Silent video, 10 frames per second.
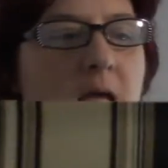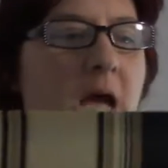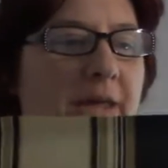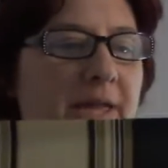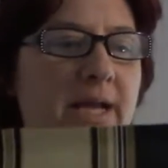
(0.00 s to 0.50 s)

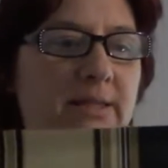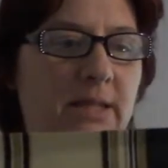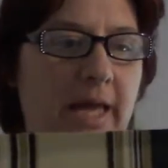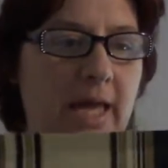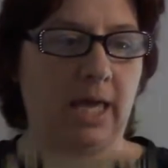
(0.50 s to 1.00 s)
I think it's
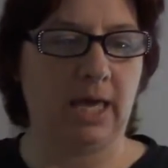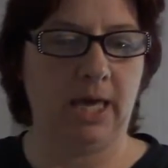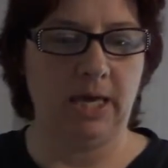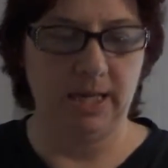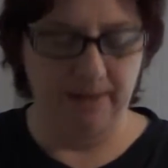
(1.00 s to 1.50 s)
like,
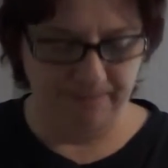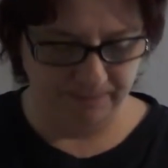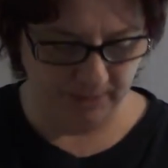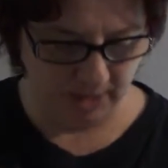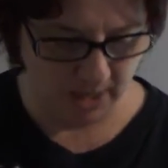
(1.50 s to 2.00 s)

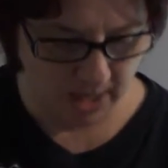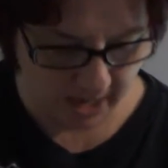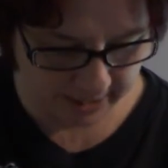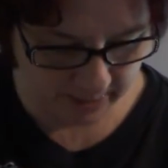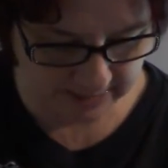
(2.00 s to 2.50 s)

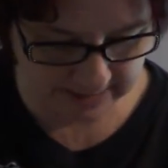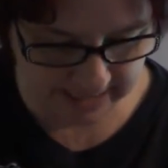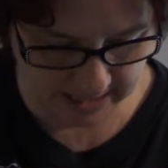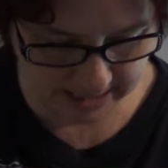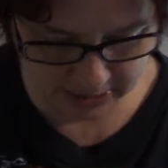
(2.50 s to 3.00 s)
I know it's
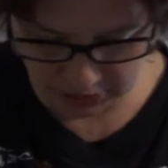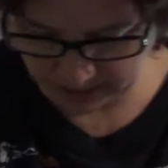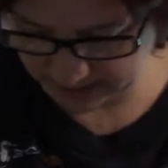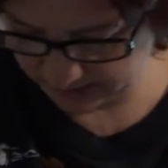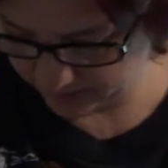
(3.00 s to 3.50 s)
10
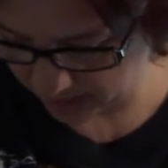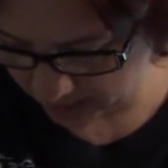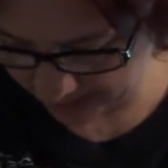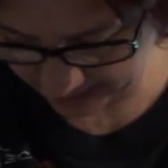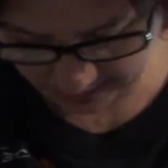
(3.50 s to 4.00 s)
inches
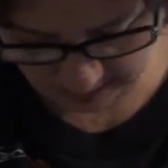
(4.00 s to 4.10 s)
by